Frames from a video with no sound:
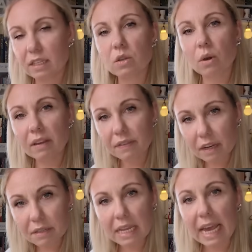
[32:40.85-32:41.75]
So if
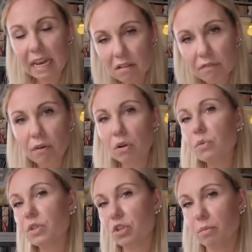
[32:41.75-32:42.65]
there's any fault
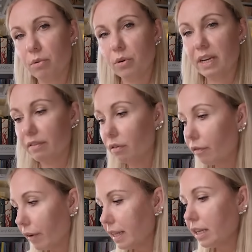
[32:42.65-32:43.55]
with your book, if you
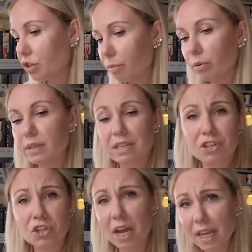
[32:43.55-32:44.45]
feel that your books are
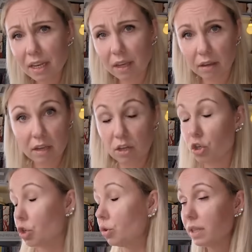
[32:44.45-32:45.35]
shiny,
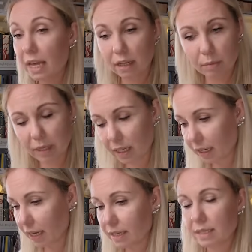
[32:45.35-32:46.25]
should not be the
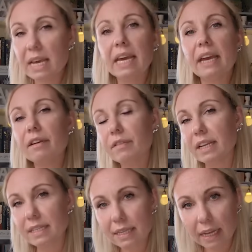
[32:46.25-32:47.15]
case. If
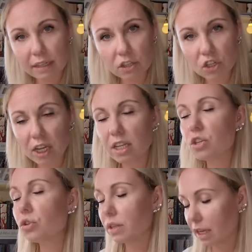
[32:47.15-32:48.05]
they're satin shiny,
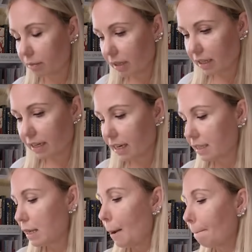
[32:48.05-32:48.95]
should not be the case.